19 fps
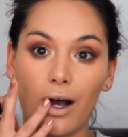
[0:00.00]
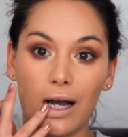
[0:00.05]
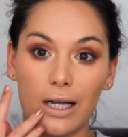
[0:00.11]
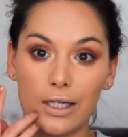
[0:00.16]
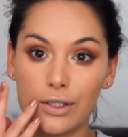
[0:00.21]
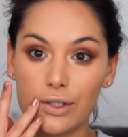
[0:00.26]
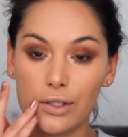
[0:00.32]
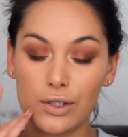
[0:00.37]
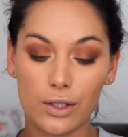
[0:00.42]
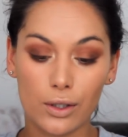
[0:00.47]

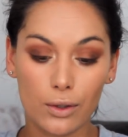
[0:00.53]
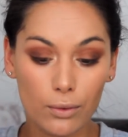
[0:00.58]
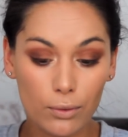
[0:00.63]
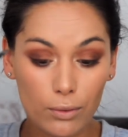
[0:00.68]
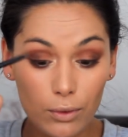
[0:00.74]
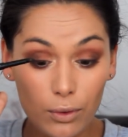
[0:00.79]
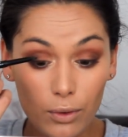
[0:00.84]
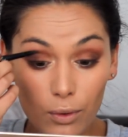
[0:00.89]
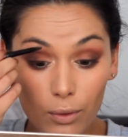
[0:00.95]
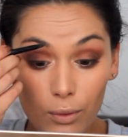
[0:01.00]
I
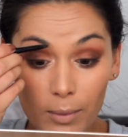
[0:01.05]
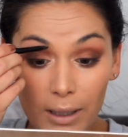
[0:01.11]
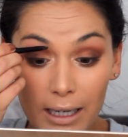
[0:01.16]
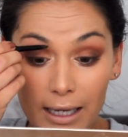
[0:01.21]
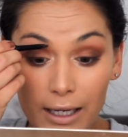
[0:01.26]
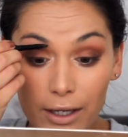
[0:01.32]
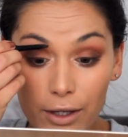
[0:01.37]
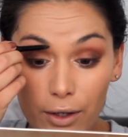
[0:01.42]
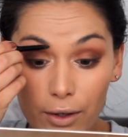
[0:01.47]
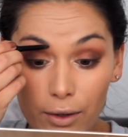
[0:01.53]
do
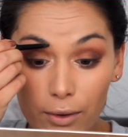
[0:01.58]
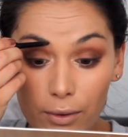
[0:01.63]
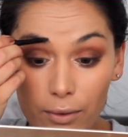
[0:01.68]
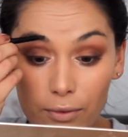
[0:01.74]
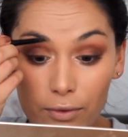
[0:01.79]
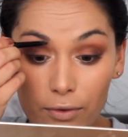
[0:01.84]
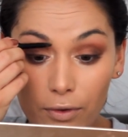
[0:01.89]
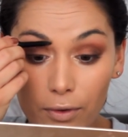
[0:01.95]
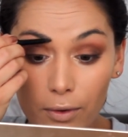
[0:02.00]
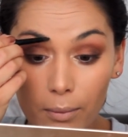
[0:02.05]
normally
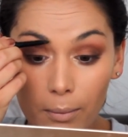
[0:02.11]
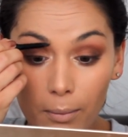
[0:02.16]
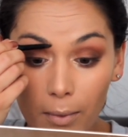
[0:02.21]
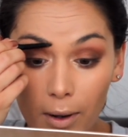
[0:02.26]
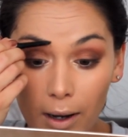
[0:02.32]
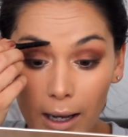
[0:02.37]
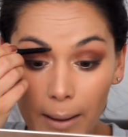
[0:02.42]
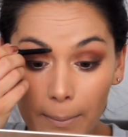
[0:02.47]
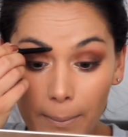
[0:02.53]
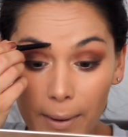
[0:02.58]
use
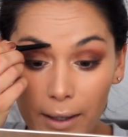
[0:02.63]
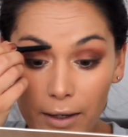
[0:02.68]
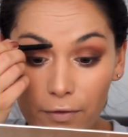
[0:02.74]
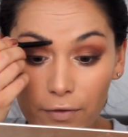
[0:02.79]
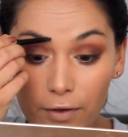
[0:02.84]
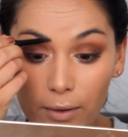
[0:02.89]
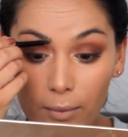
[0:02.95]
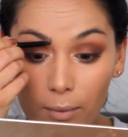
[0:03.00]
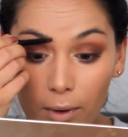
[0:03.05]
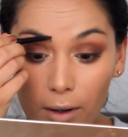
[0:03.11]
my
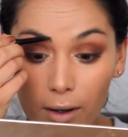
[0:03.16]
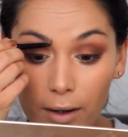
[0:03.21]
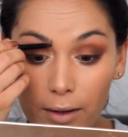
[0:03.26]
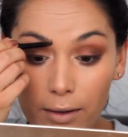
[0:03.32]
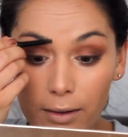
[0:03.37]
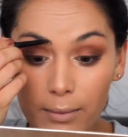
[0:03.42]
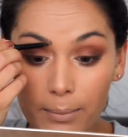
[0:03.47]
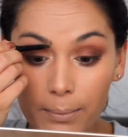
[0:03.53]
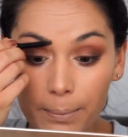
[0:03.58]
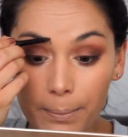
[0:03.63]
Benefit
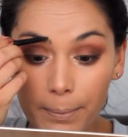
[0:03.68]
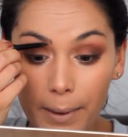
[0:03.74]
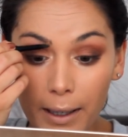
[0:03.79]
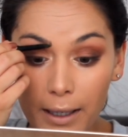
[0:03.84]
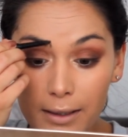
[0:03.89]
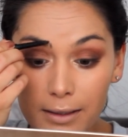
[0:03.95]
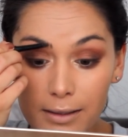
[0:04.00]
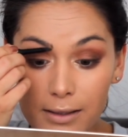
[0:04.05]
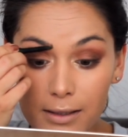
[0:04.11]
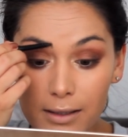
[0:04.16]
one,
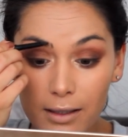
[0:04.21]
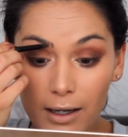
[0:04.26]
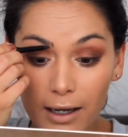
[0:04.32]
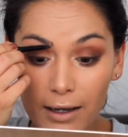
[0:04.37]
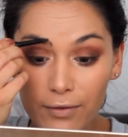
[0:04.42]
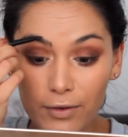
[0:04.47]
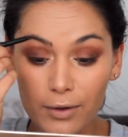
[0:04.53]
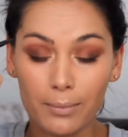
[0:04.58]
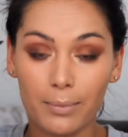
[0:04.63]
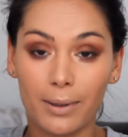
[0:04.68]
but
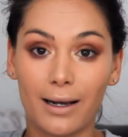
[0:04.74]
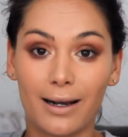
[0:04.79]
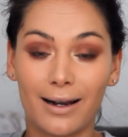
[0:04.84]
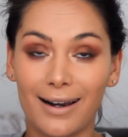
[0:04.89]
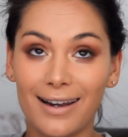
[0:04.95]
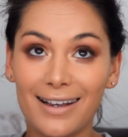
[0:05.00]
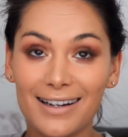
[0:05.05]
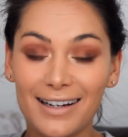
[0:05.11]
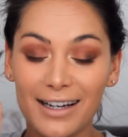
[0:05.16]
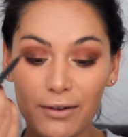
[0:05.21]
I've
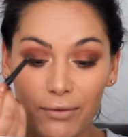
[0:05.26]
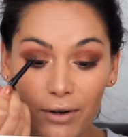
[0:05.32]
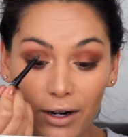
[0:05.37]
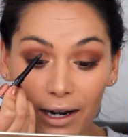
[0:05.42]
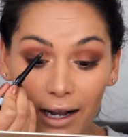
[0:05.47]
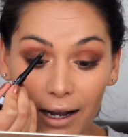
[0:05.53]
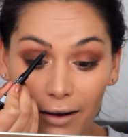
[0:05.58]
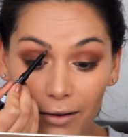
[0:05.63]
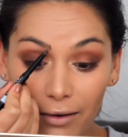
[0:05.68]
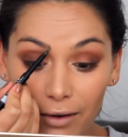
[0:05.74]
completely run
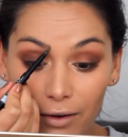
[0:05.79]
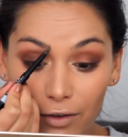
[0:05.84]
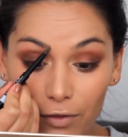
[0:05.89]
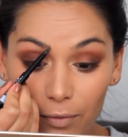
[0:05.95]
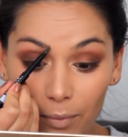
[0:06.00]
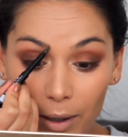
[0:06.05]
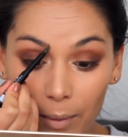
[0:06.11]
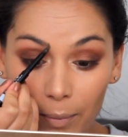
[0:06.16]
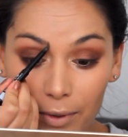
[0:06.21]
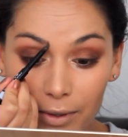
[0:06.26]
out
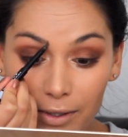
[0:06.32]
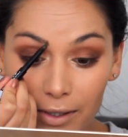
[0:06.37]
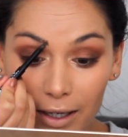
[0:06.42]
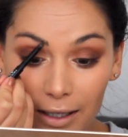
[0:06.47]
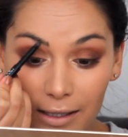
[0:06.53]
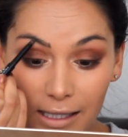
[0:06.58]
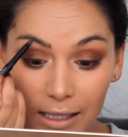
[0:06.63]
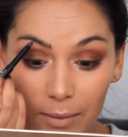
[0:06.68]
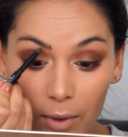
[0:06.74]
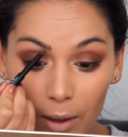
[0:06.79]
of my
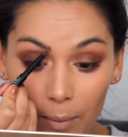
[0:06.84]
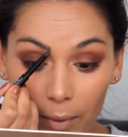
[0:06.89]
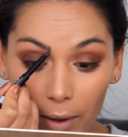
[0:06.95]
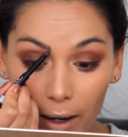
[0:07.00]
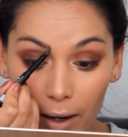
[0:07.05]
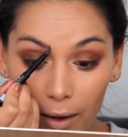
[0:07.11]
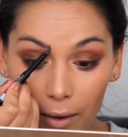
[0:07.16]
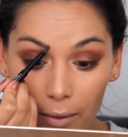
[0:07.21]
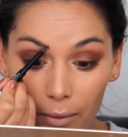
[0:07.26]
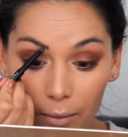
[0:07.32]
precising my
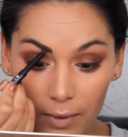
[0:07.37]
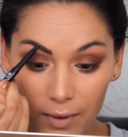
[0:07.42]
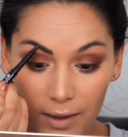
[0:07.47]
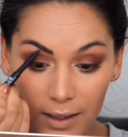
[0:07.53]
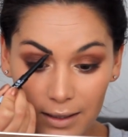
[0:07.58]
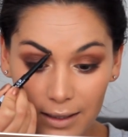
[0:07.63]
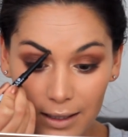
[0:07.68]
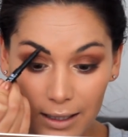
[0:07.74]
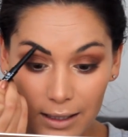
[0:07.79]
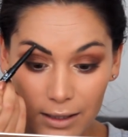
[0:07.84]
brow.
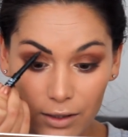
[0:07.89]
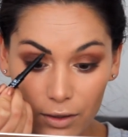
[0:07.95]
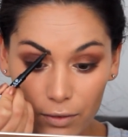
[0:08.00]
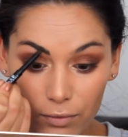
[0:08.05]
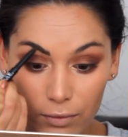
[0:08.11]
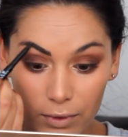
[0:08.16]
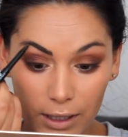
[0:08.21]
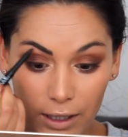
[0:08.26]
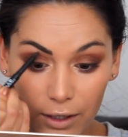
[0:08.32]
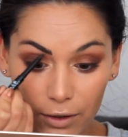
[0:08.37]
This is a
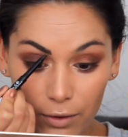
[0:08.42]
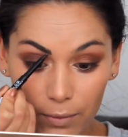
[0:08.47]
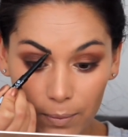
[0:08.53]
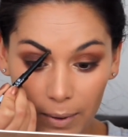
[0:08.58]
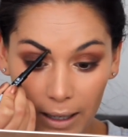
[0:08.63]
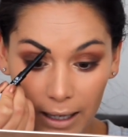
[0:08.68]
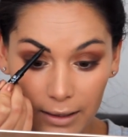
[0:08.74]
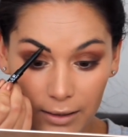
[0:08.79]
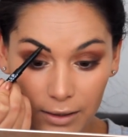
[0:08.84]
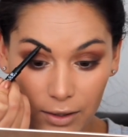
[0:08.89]
really good
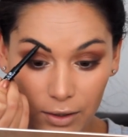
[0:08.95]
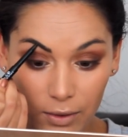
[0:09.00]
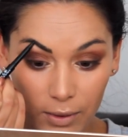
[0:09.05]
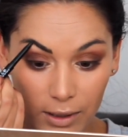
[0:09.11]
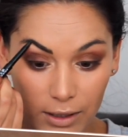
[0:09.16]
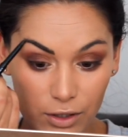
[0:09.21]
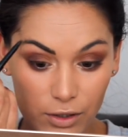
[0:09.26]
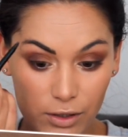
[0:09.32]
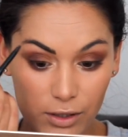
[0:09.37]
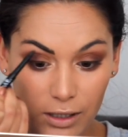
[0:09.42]
pencil.
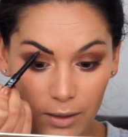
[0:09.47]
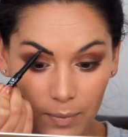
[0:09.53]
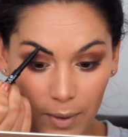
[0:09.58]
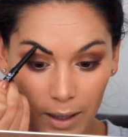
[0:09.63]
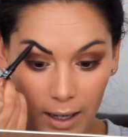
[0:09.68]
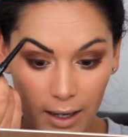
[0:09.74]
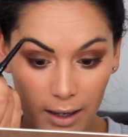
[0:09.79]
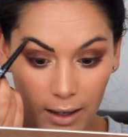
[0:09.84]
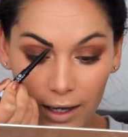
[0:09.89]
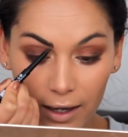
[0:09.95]
It's just a
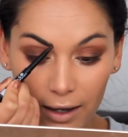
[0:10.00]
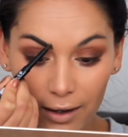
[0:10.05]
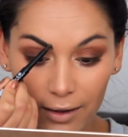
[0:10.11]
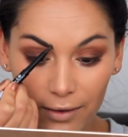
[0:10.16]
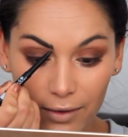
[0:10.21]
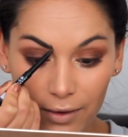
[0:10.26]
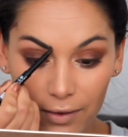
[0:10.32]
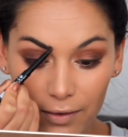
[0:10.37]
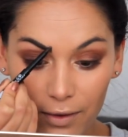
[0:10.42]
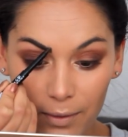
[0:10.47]
bit thicker
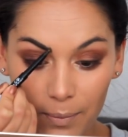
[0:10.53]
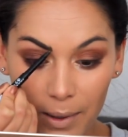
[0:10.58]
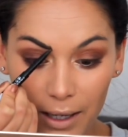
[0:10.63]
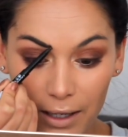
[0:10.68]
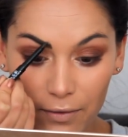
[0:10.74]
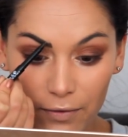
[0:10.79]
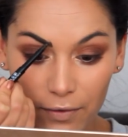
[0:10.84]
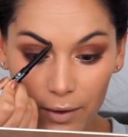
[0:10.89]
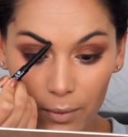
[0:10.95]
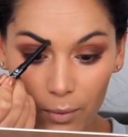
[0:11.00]
than the
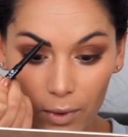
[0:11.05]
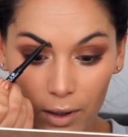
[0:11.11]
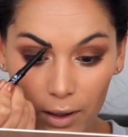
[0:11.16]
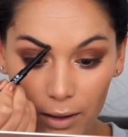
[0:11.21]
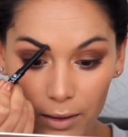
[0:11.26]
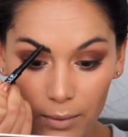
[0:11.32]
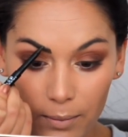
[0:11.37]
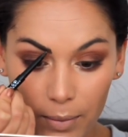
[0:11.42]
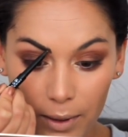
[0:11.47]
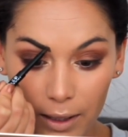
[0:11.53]
Benefit
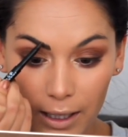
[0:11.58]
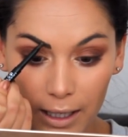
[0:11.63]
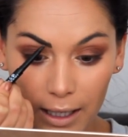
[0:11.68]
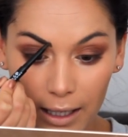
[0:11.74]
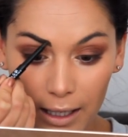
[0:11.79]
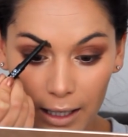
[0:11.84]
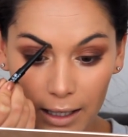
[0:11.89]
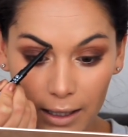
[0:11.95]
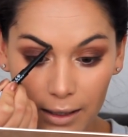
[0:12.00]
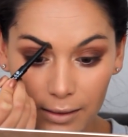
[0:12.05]
one, but
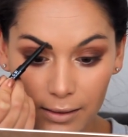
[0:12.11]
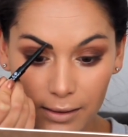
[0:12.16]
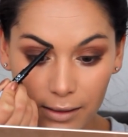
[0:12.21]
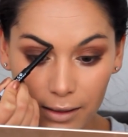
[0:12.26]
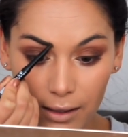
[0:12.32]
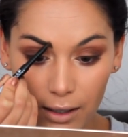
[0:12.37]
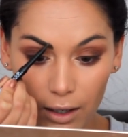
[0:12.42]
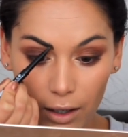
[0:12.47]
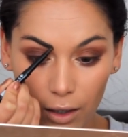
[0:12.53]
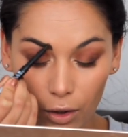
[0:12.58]
it
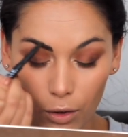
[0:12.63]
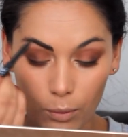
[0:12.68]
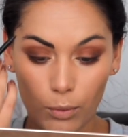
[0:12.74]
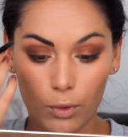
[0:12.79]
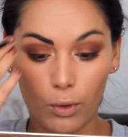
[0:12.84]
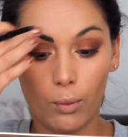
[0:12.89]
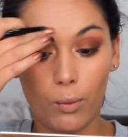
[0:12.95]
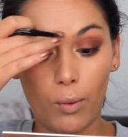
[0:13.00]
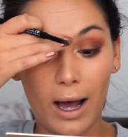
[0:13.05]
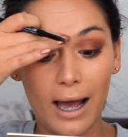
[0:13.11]
is a lot
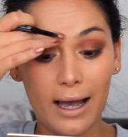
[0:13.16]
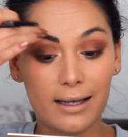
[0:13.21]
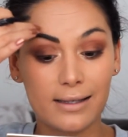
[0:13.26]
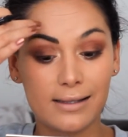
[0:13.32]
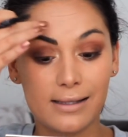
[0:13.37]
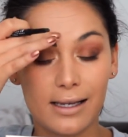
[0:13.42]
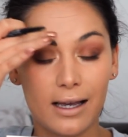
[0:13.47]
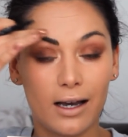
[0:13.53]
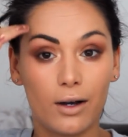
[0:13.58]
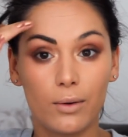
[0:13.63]
more
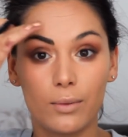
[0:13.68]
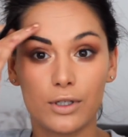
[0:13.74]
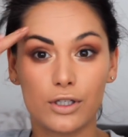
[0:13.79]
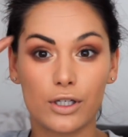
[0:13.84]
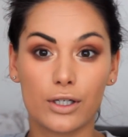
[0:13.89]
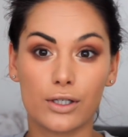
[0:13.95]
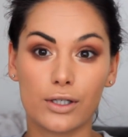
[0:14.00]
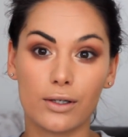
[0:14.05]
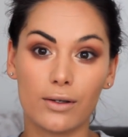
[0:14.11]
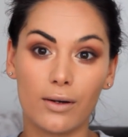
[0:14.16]
waxier, which
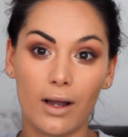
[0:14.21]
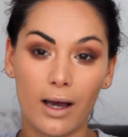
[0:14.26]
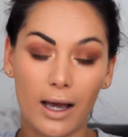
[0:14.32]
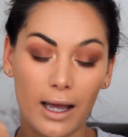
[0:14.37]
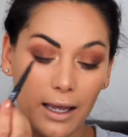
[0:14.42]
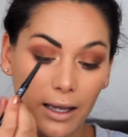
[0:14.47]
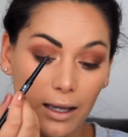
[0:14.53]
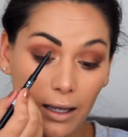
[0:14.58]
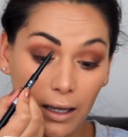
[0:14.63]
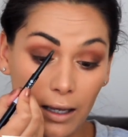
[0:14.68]
I do
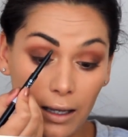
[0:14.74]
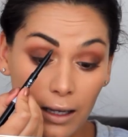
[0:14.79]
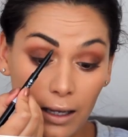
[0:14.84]
like.